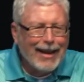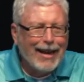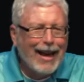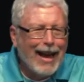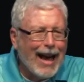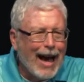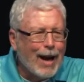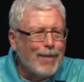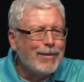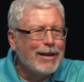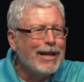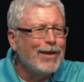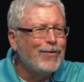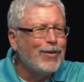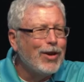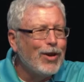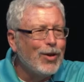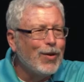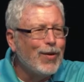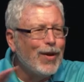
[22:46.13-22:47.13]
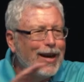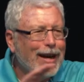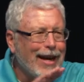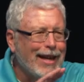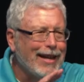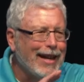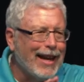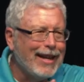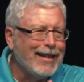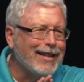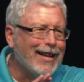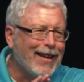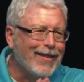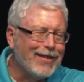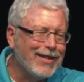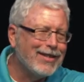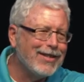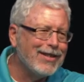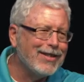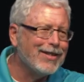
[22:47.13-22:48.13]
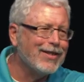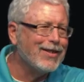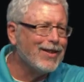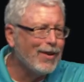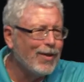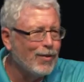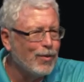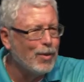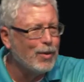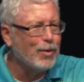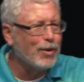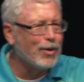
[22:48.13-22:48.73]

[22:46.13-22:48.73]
how many of you, and, and, and this is, uh, we'll,